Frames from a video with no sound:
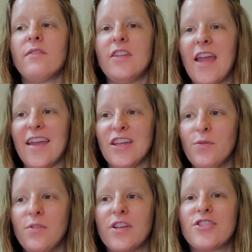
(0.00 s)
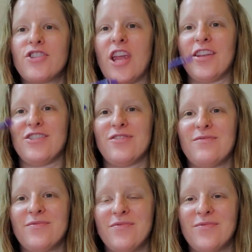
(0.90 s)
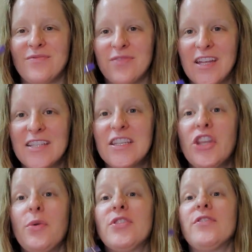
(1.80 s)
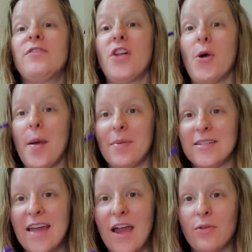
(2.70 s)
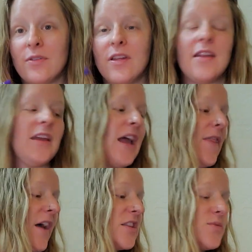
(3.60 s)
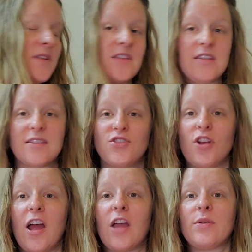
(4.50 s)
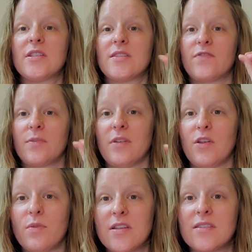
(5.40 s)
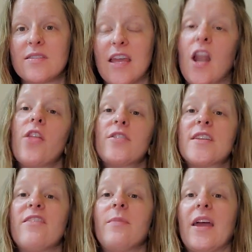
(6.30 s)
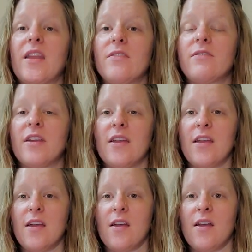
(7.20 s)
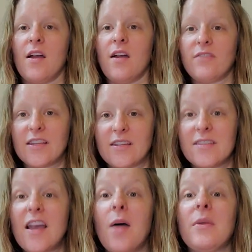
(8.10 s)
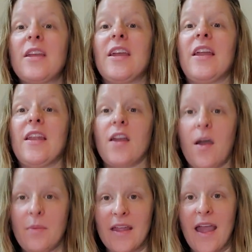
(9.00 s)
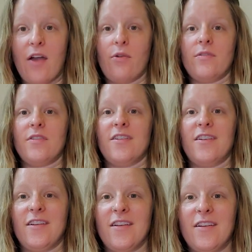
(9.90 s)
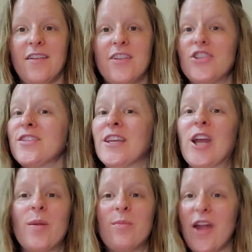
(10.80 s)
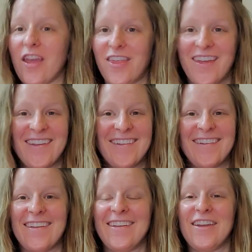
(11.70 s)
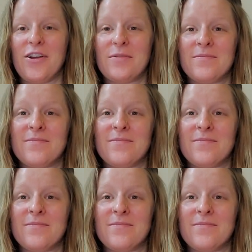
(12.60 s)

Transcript: equal exchange, continuing to flow up and down. And that's what this drawing was for me, and others have been, of like this coming in and coming out, just like our breath, you know,